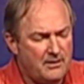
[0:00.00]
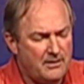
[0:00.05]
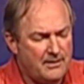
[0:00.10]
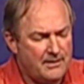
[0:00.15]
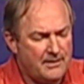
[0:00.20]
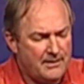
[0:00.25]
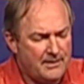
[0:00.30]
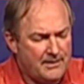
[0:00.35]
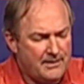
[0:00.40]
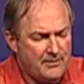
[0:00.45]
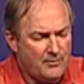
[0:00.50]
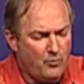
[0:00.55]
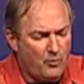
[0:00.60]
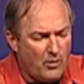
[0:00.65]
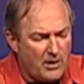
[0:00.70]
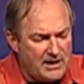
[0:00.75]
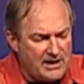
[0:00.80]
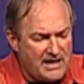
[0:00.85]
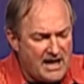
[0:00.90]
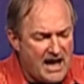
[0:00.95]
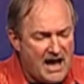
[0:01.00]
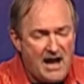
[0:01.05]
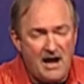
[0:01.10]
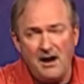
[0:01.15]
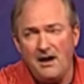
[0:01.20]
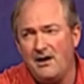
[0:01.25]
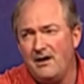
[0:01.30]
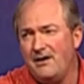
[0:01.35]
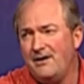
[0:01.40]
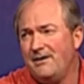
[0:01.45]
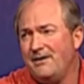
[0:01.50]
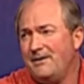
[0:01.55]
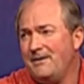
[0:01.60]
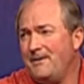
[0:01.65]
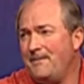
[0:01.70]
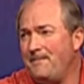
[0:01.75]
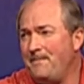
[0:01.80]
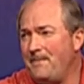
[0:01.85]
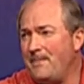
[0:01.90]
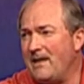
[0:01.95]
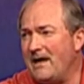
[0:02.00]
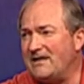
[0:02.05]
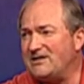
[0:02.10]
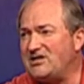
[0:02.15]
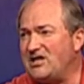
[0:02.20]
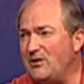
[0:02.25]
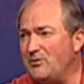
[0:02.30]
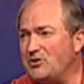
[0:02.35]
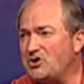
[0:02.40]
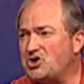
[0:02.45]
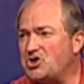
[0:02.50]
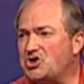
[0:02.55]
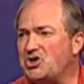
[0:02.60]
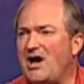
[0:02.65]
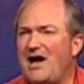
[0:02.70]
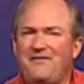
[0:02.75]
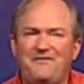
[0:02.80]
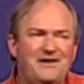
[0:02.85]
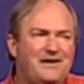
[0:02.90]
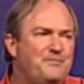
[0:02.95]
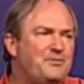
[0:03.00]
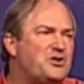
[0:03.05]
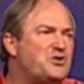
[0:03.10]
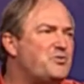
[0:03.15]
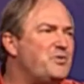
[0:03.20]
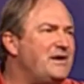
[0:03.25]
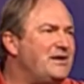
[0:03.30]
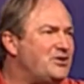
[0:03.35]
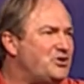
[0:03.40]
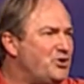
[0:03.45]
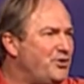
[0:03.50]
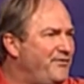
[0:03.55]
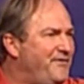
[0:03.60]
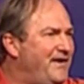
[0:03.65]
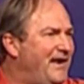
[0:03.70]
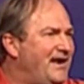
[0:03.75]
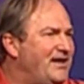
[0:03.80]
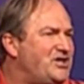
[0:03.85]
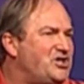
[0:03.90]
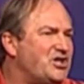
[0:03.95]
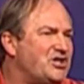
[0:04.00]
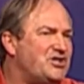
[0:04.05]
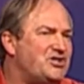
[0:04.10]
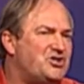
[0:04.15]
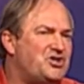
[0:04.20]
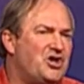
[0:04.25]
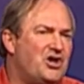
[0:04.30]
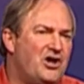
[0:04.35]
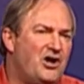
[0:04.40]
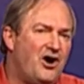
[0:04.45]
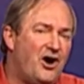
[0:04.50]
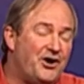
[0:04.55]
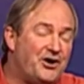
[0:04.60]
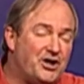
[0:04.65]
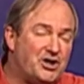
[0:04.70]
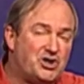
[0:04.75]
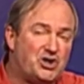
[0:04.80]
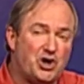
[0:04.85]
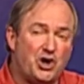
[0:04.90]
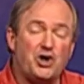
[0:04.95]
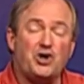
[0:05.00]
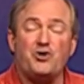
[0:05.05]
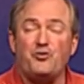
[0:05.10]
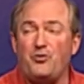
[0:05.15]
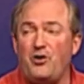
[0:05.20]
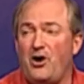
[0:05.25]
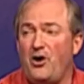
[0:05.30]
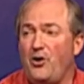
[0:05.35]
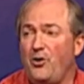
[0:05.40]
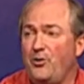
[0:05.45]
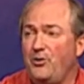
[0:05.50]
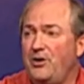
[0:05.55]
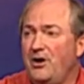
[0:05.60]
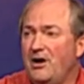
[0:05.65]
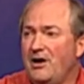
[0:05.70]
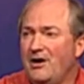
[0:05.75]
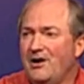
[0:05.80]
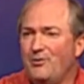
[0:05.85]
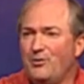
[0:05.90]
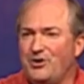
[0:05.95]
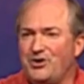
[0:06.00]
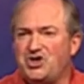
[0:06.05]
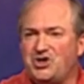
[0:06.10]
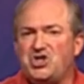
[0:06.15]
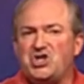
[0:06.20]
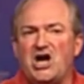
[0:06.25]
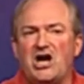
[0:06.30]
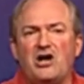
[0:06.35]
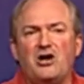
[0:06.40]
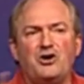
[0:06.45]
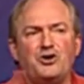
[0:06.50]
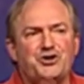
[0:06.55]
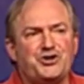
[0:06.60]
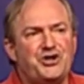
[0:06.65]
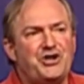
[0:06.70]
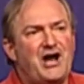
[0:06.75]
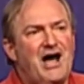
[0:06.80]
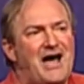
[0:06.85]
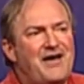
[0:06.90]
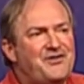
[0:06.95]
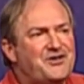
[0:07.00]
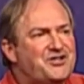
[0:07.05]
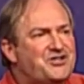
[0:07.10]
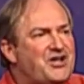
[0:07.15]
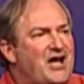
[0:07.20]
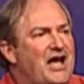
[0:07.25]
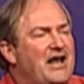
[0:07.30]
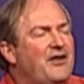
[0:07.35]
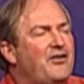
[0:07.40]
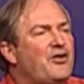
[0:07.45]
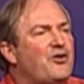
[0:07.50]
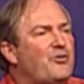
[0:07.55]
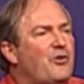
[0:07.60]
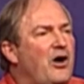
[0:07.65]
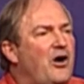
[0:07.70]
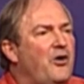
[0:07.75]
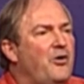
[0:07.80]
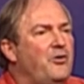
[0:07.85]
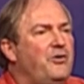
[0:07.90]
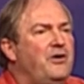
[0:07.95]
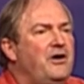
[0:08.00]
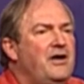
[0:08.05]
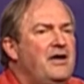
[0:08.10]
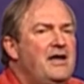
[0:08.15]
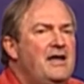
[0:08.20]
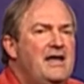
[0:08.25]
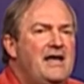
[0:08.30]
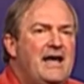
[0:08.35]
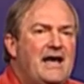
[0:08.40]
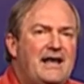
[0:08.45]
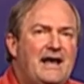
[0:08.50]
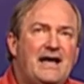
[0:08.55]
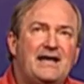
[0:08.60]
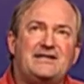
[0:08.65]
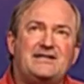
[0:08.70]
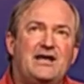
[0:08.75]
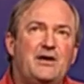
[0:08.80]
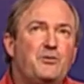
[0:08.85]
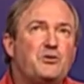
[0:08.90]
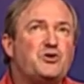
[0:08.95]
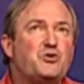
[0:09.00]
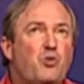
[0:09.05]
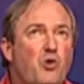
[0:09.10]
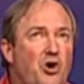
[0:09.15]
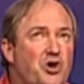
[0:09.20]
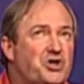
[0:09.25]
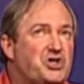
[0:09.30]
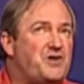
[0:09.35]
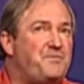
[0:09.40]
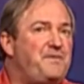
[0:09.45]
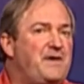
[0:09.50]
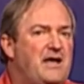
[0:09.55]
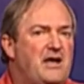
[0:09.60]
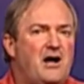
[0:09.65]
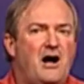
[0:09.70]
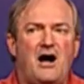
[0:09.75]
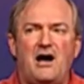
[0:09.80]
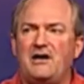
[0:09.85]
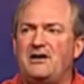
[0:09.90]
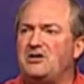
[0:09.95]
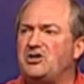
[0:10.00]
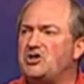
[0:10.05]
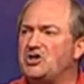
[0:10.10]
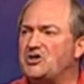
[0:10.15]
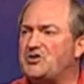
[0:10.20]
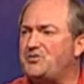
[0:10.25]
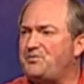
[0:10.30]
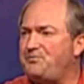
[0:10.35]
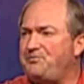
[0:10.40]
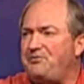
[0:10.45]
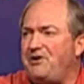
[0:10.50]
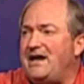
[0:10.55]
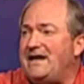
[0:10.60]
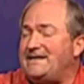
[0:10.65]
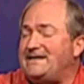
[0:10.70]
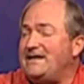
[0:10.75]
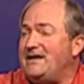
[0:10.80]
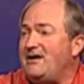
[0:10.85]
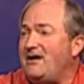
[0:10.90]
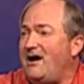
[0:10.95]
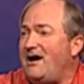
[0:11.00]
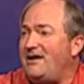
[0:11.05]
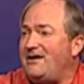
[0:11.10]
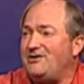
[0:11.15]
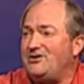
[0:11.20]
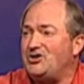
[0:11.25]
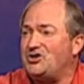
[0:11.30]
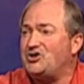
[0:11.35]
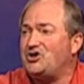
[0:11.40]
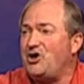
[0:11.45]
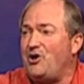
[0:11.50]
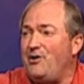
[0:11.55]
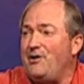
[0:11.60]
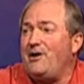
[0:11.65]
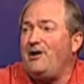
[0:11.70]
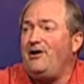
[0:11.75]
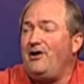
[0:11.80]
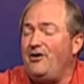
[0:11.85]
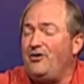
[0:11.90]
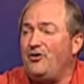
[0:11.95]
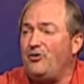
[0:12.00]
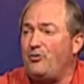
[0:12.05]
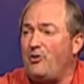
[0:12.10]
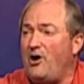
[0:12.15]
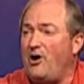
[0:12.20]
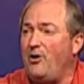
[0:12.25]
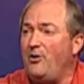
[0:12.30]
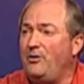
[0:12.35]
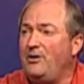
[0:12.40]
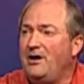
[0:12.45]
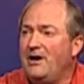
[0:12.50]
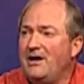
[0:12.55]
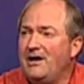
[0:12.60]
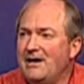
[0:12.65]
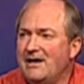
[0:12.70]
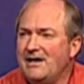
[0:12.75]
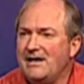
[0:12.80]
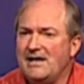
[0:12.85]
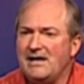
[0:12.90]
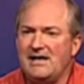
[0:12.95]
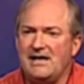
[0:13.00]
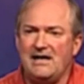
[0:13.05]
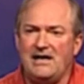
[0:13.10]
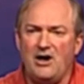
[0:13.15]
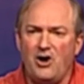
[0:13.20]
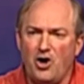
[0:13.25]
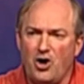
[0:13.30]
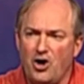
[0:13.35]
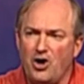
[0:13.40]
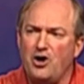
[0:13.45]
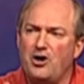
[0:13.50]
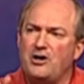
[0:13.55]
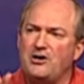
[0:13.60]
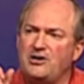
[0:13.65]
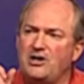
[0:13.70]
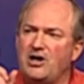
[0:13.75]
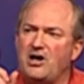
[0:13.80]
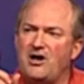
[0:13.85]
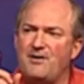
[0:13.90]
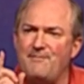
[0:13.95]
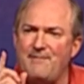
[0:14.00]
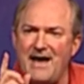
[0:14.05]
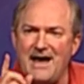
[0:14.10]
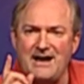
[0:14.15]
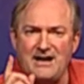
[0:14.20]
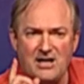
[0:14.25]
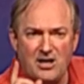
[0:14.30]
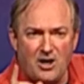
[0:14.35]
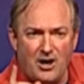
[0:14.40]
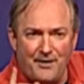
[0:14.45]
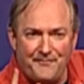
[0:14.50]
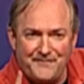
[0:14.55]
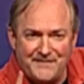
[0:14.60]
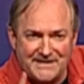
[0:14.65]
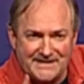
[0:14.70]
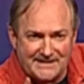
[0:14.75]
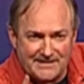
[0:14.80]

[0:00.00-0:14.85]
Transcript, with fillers: One day, as he was traveling between two villages on a dirt road with jungles on either side of the road, and as he was worshiping God and just praising God and just going along the road, he heard the commanding officer.